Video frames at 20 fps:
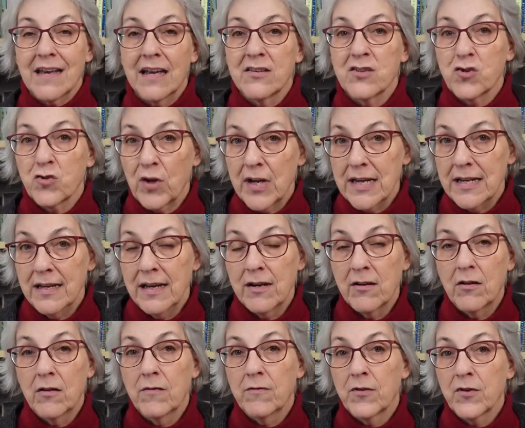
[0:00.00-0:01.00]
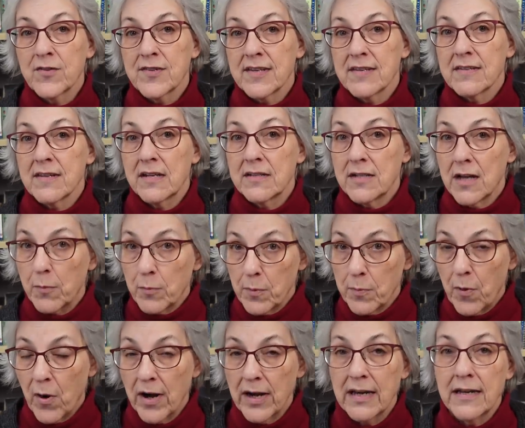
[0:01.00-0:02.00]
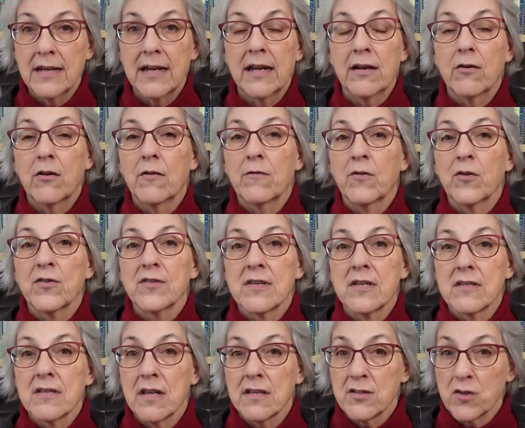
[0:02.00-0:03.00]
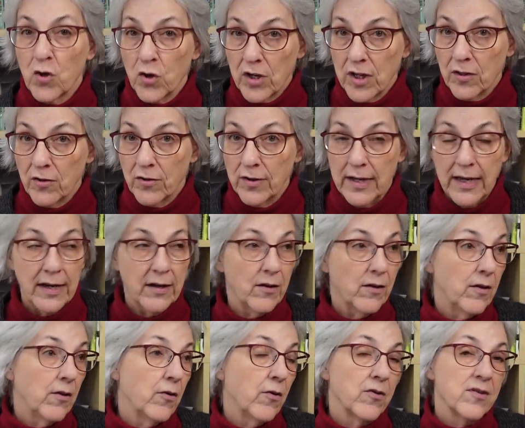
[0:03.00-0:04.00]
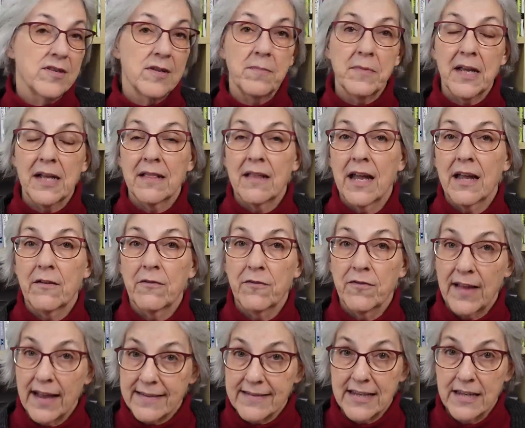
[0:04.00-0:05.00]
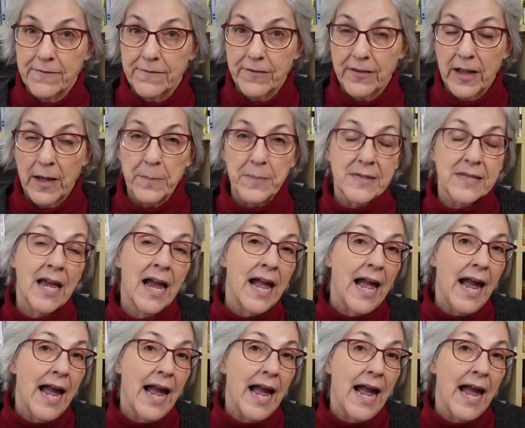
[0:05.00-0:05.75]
a straight needle versus a double pointed needle versus a circular needle or something like flexi flips.